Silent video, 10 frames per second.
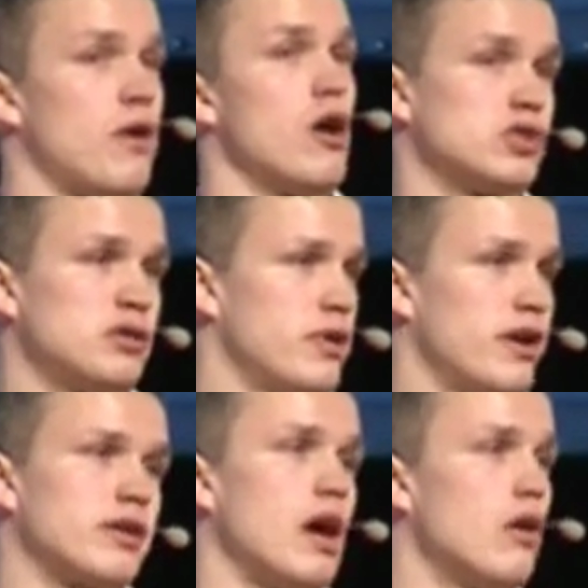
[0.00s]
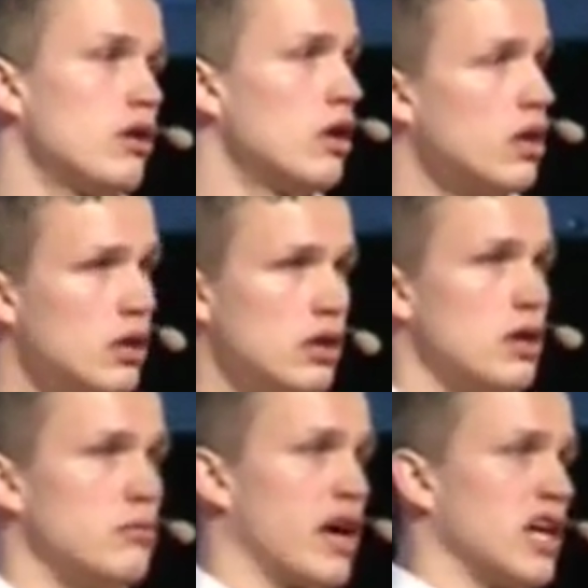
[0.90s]
house is burning down,
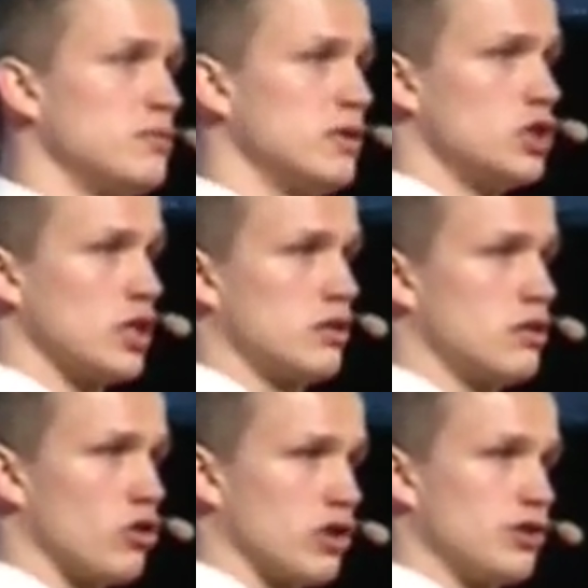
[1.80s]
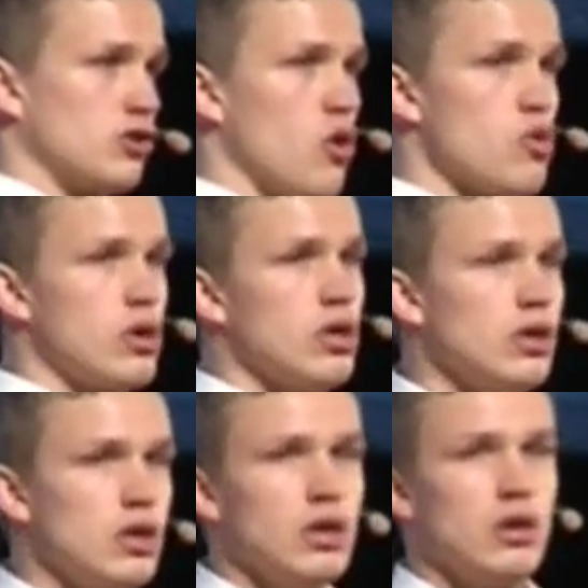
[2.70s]
my husband just got a stroke,
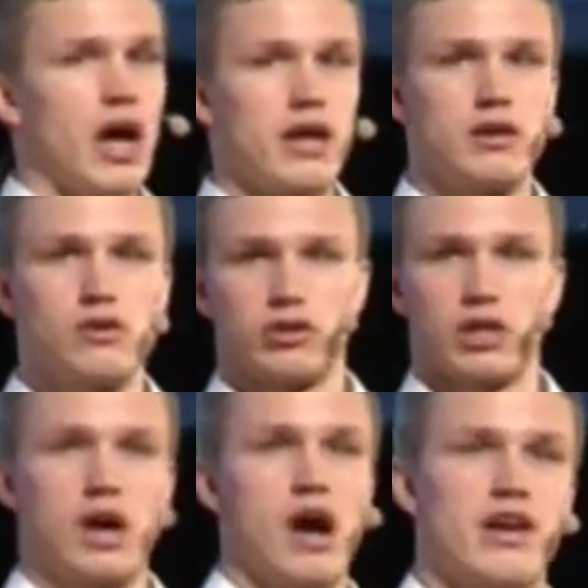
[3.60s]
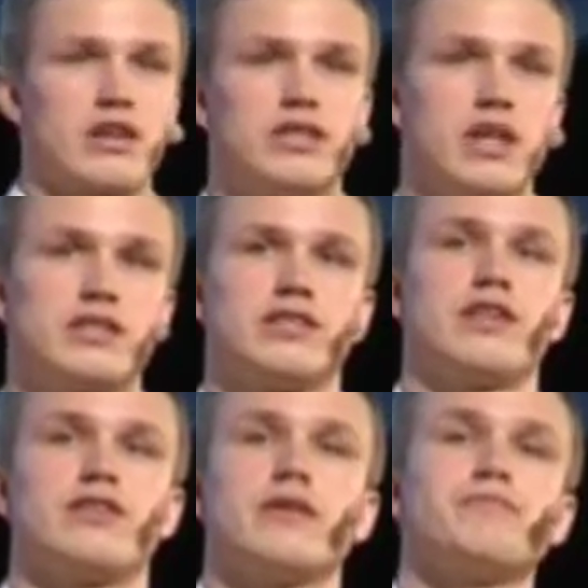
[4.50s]
I got a car accident,
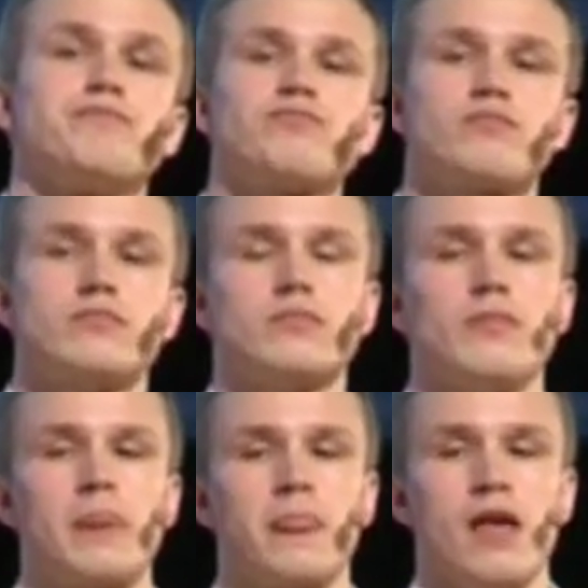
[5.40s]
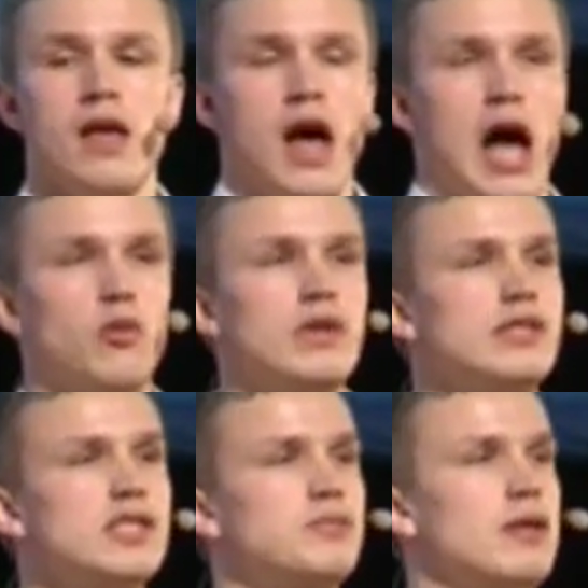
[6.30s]
etc. And what
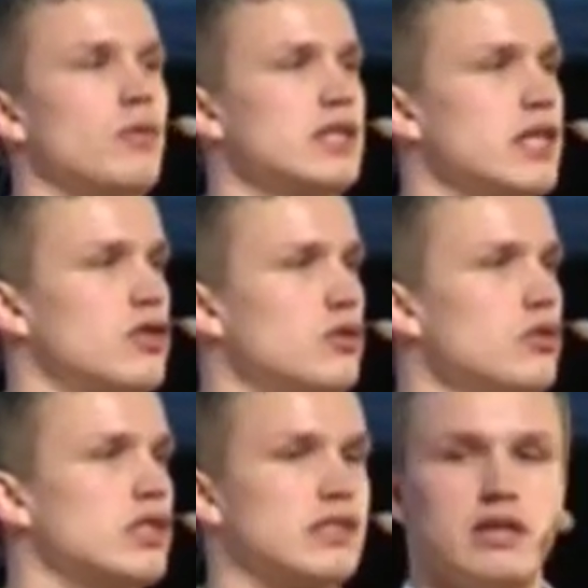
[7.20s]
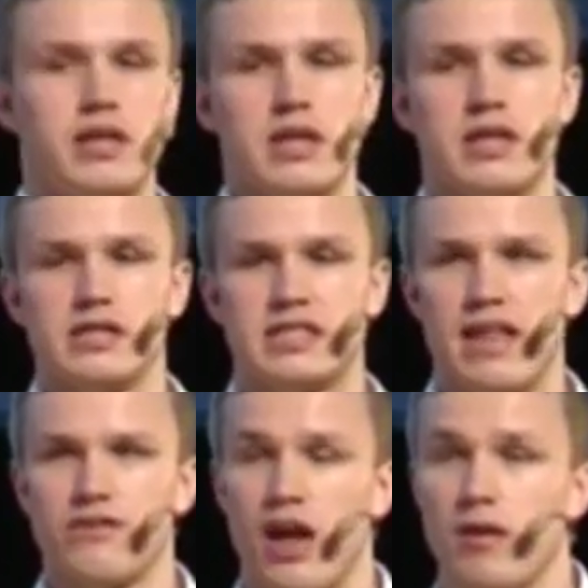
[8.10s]
they do in
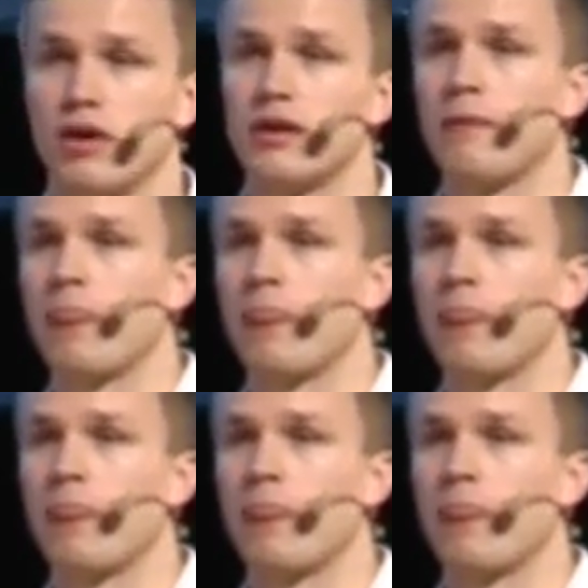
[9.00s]
San Ramon